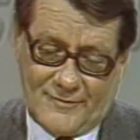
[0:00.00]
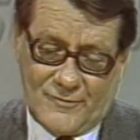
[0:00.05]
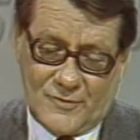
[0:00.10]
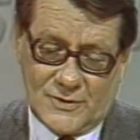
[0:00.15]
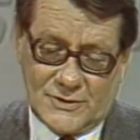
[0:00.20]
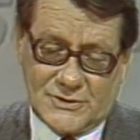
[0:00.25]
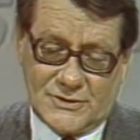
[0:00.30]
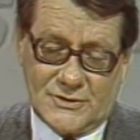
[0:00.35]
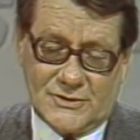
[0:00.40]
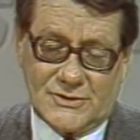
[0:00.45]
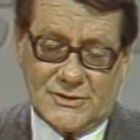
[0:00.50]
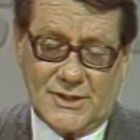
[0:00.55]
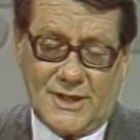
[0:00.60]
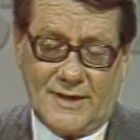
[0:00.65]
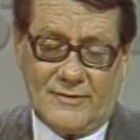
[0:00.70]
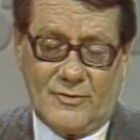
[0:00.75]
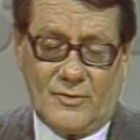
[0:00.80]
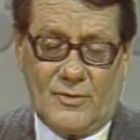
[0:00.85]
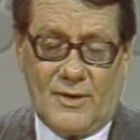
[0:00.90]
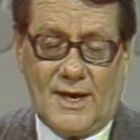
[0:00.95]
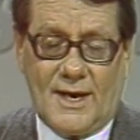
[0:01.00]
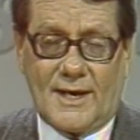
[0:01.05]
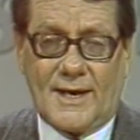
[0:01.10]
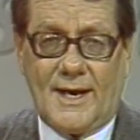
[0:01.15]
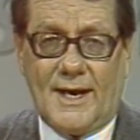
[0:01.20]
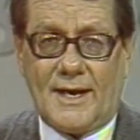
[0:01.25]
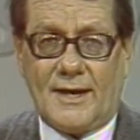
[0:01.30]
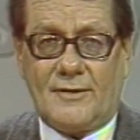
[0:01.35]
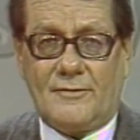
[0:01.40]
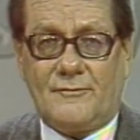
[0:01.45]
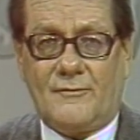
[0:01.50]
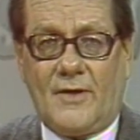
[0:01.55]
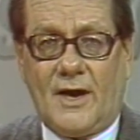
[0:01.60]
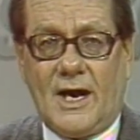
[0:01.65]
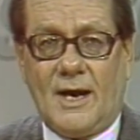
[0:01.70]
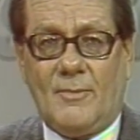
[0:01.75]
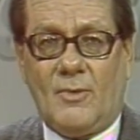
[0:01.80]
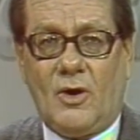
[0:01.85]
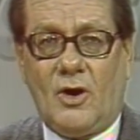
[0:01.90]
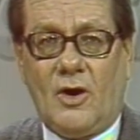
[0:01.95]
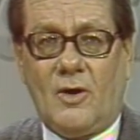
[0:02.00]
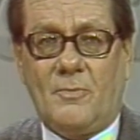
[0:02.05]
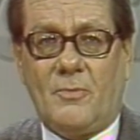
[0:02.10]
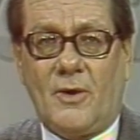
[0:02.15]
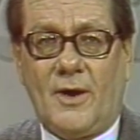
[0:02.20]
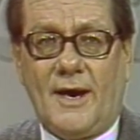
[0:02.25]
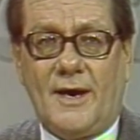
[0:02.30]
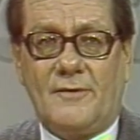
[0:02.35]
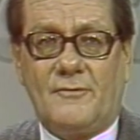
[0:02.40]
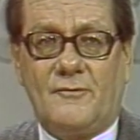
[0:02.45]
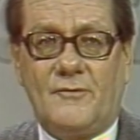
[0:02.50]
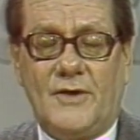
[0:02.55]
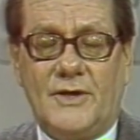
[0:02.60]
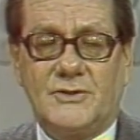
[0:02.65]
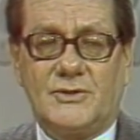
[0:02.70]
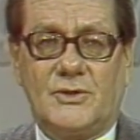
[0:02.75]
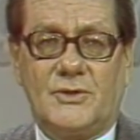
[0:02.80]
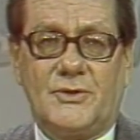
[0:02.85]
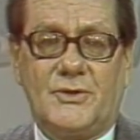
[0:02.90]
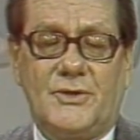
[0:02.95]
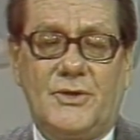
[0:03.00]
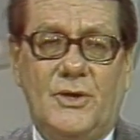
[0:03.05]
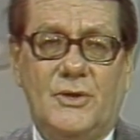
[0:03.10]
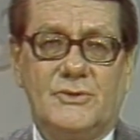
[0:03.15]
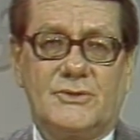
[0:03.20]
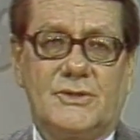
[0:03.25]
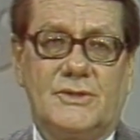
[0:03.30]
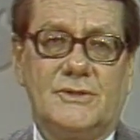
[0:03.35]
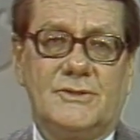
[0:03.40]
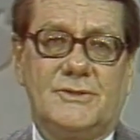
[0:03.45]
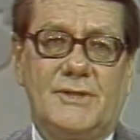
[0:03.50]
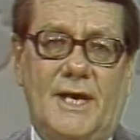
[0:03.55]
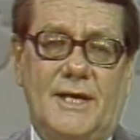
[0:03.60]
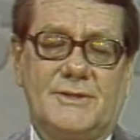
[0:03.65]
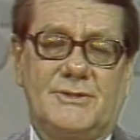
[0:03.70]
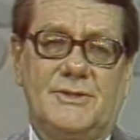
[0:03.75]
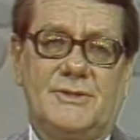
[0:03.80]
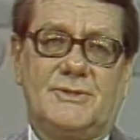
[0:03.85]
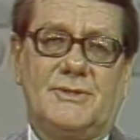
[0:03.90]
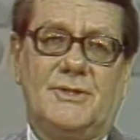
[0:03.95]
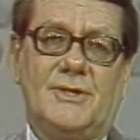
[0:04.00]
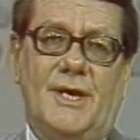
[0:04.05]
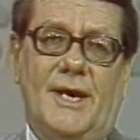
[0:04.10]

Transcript: efforts to save the Rock Island Farmall plant fizzled in Houston, Texas